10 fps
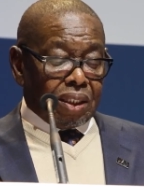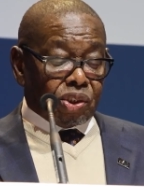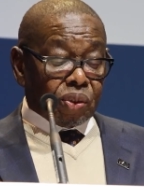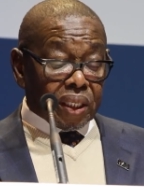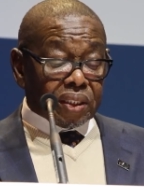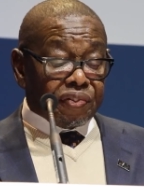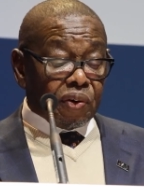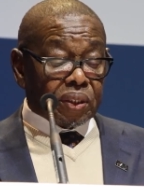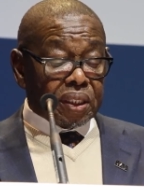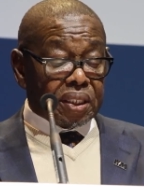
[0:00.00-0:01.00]
During the
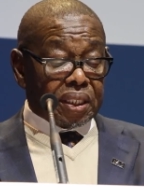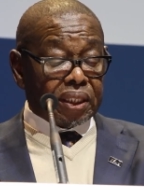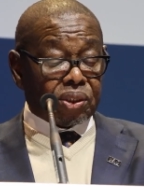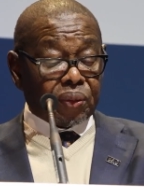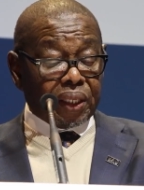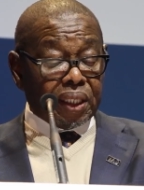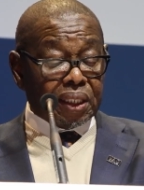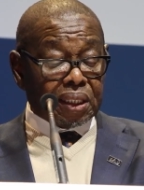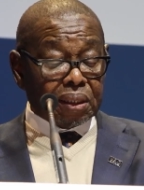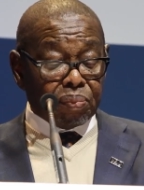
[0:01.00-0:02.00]
14th century
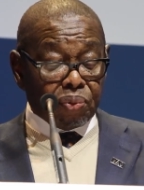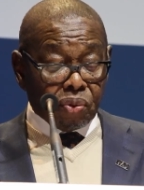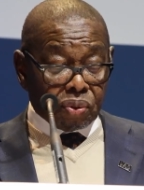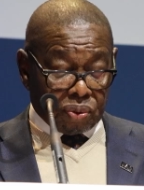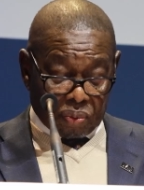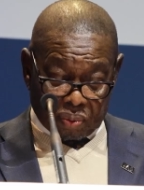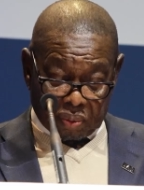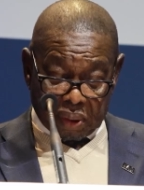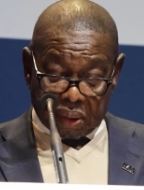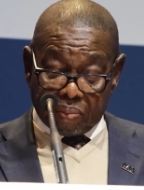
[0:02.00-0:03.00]
in Timbuktu,
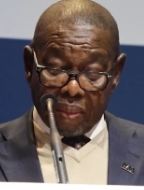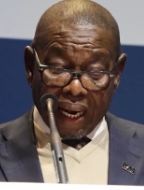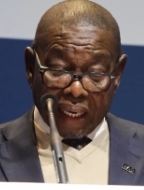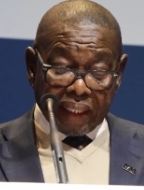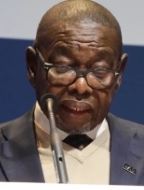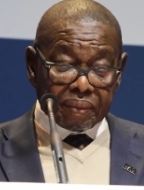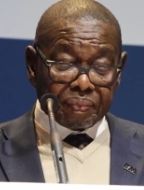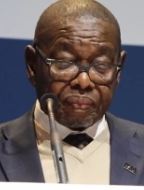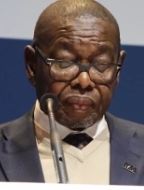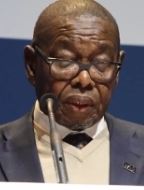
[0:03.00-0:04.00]
in
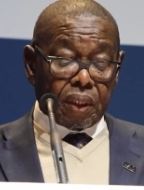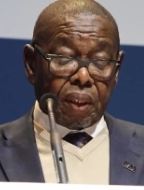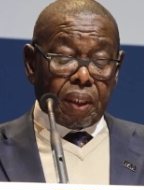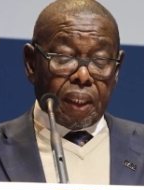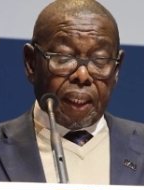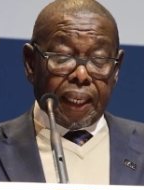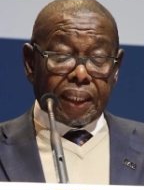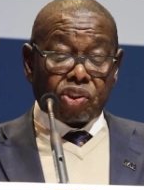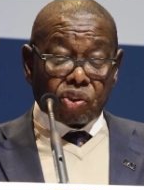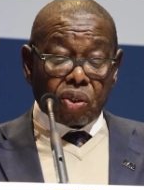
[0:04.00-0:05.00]
Mali,
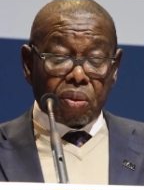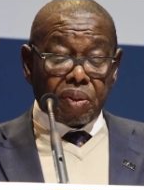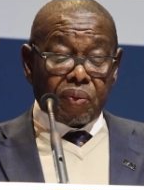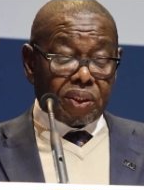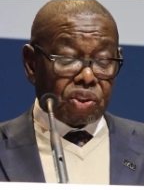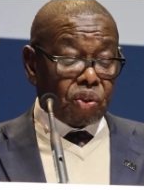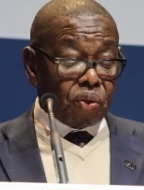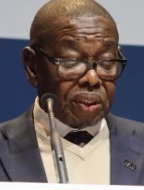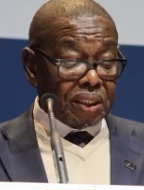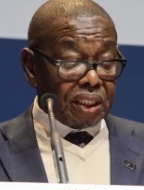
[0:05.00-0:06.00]
astronomy was
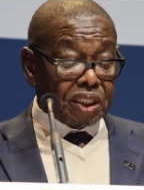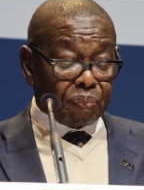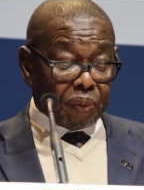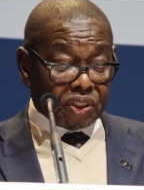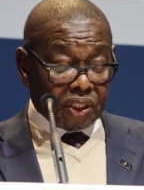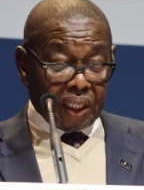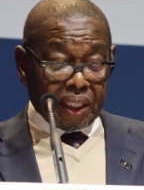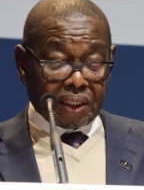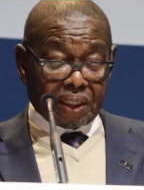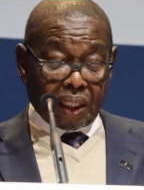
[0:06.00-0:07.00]
taught as a
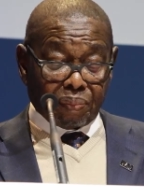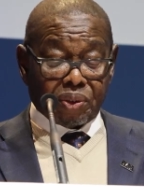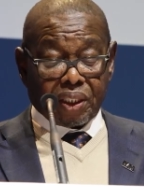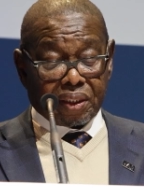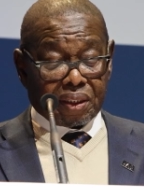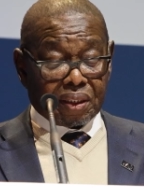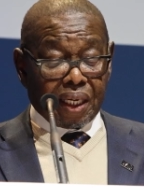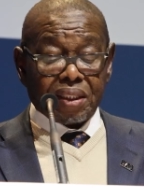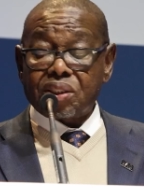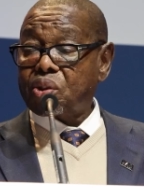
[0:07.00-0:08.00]
specialized
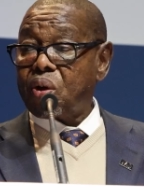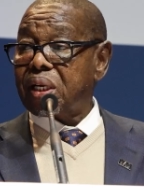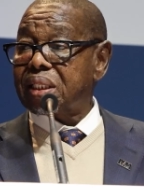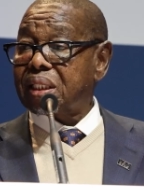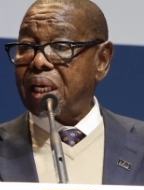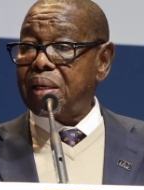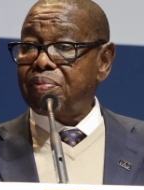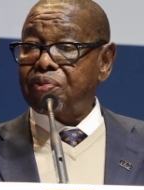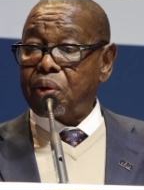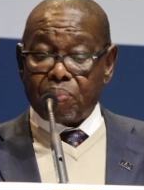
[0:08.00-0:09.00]
subject, and scholars
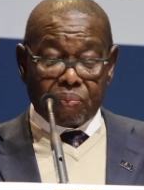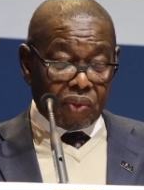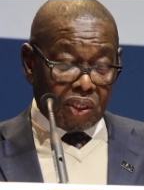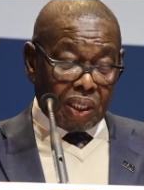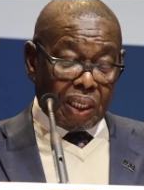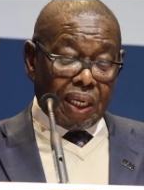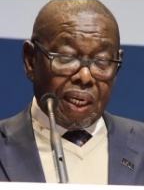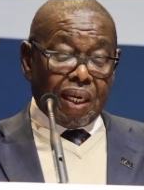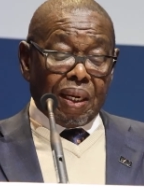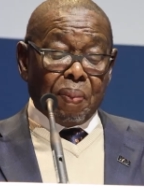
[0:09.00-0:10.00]
came from
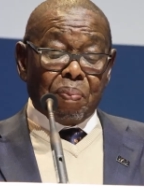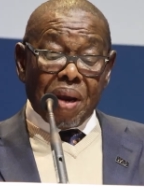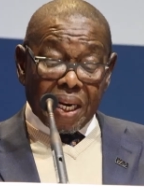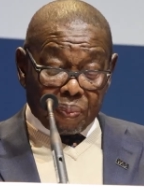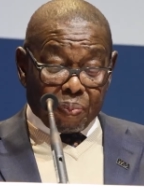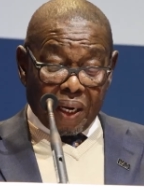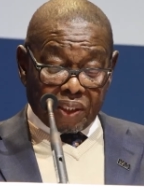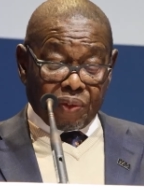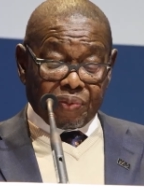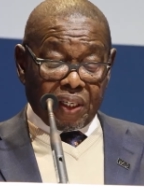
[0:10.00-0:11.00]
many
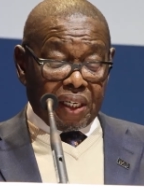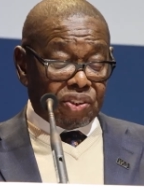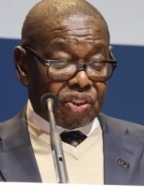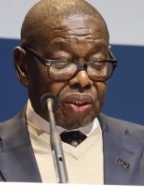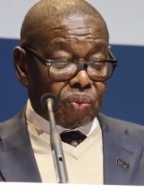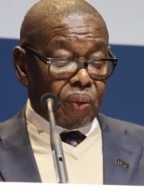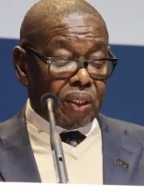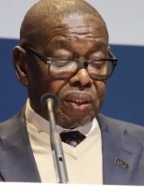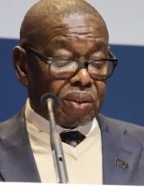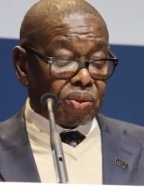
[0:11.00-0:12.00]
parts of the ancient
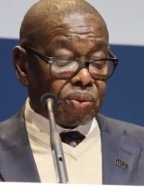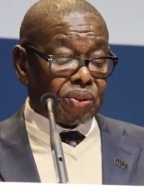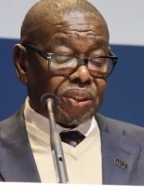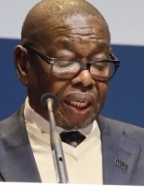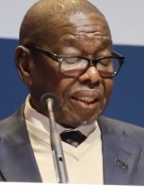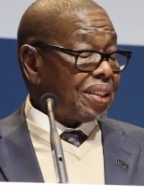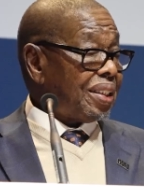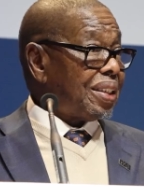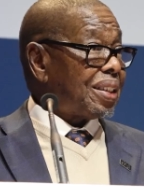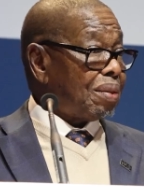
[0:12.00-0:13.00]
world to
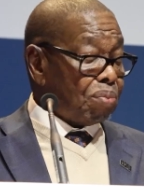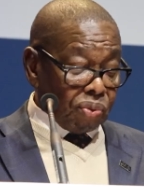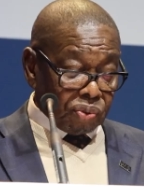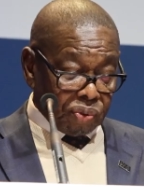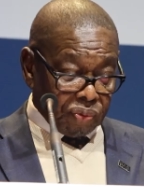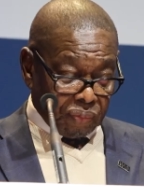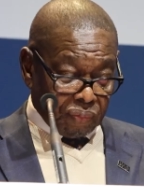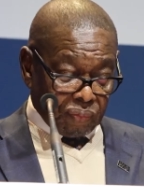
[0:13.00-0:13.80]
study in Timbuktu.